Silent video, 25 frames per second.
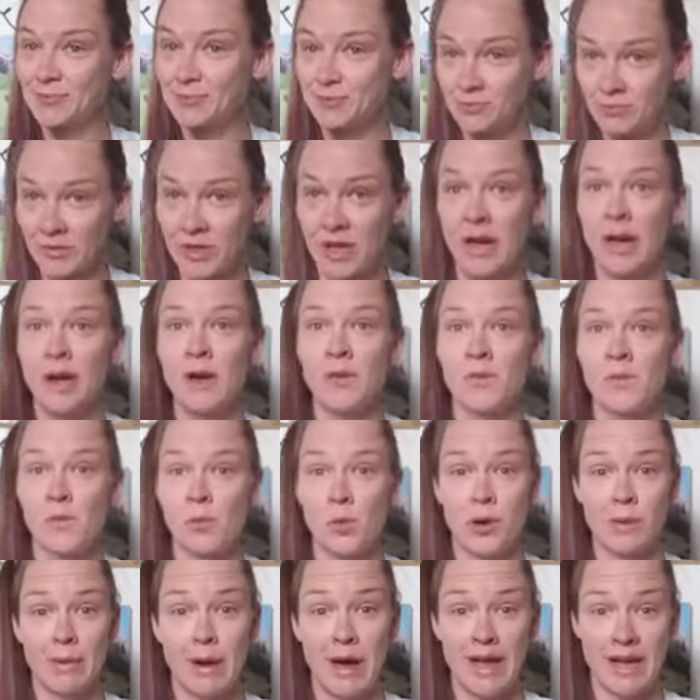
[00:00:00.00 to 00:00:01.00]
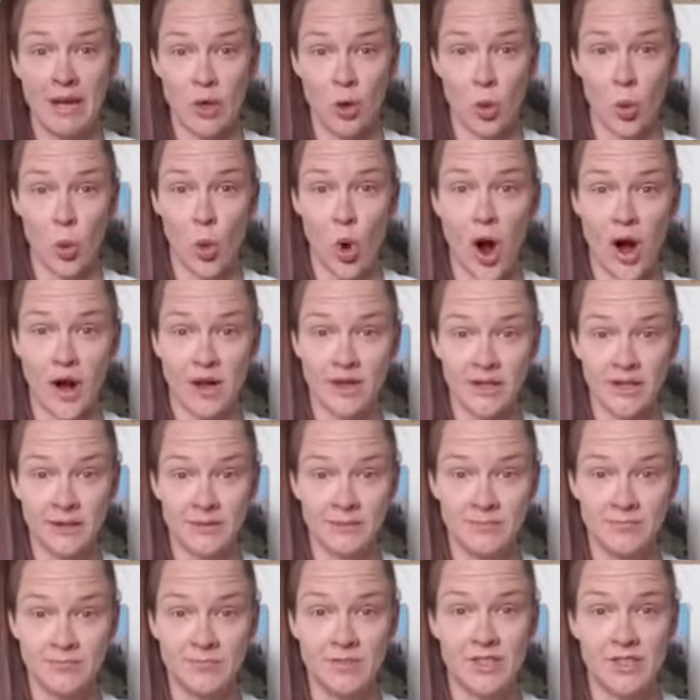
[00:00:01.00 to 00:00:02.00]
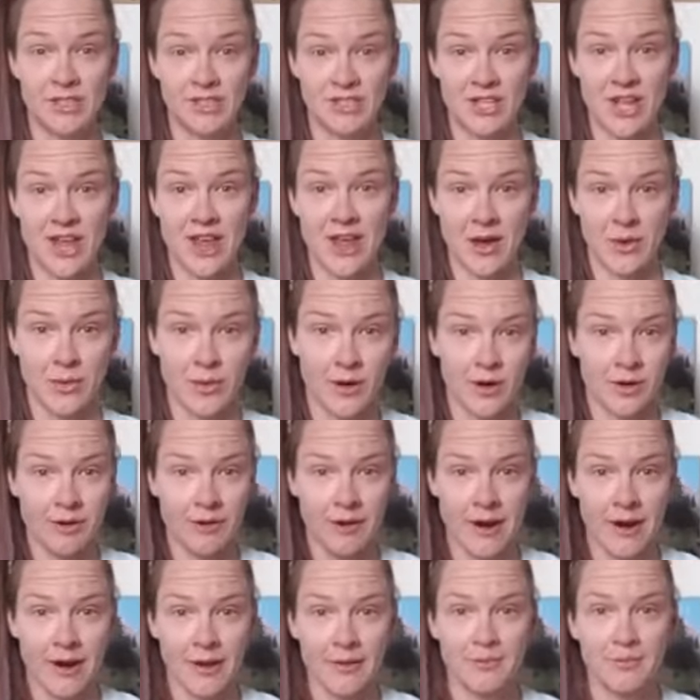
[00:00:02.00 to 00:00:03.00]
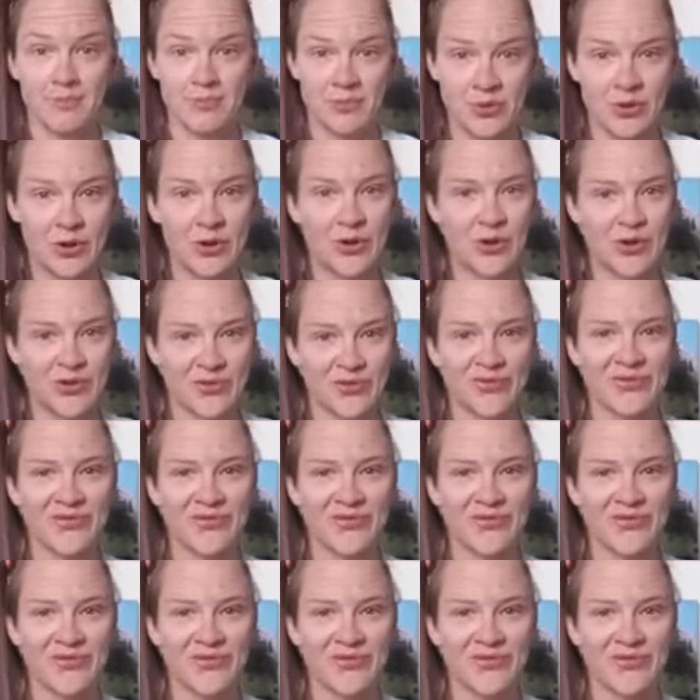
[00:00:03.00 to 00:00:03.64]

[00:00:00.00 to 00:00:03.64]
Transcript: Yeah. What about iguana? Did you say that one already? Cool.